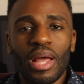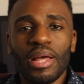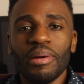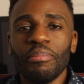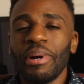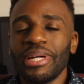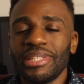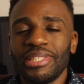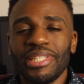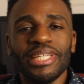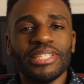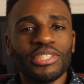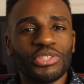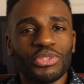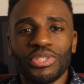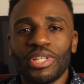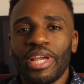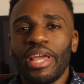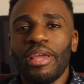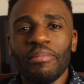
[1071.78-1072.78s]
But the
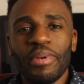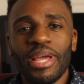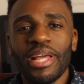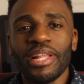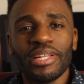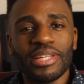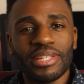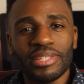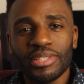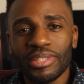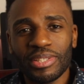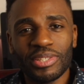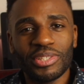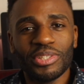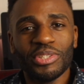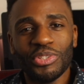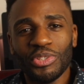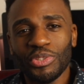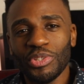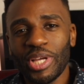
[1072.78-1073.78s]
entertainment,
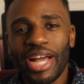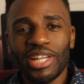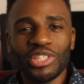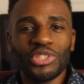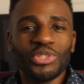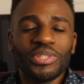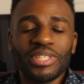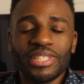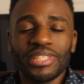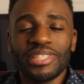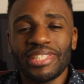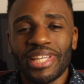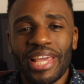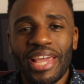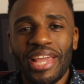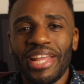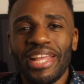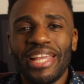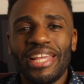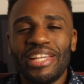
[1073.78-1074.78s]
as you can
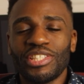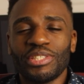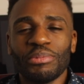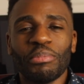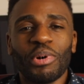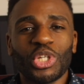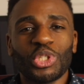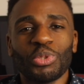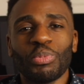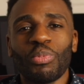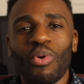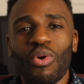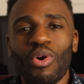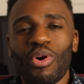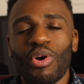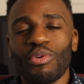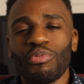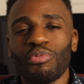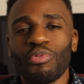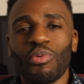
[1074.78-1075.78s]
say, is much
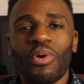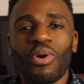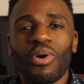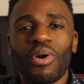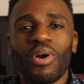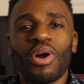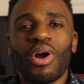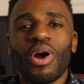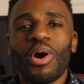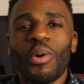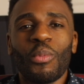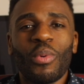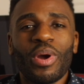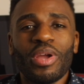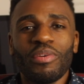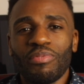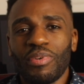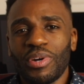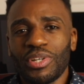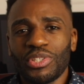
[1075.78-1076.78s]
more for a way
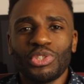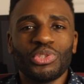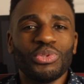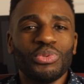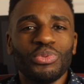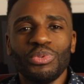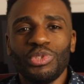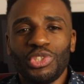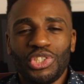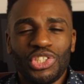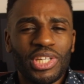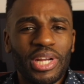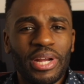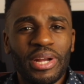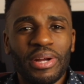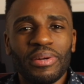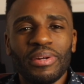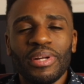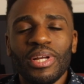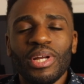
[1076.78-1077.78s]
for us to
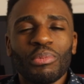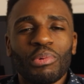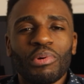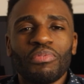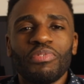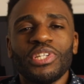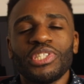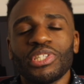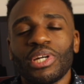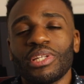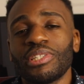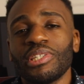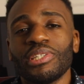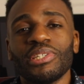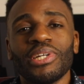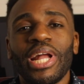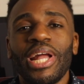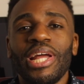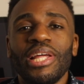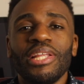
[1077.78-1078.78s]
share with each
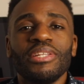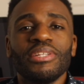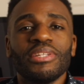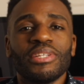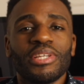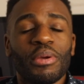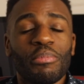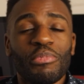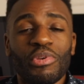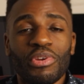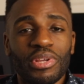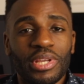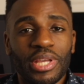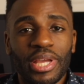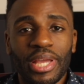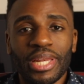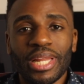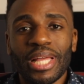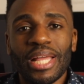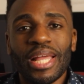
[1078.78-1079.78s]
other and
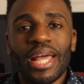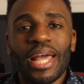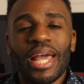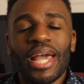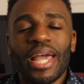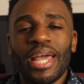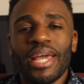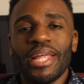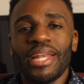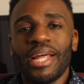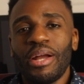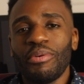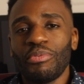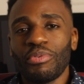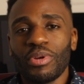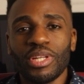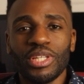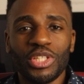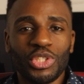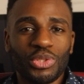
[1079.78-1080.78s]
communicate. And I
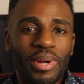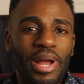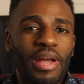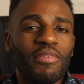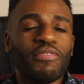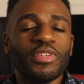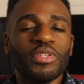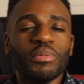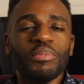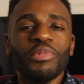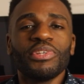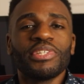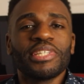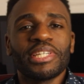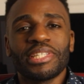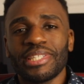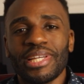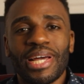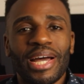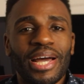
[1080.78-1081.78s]
really try for the
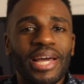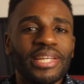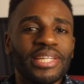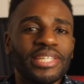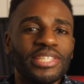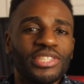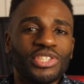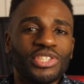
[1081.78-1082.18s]
music side is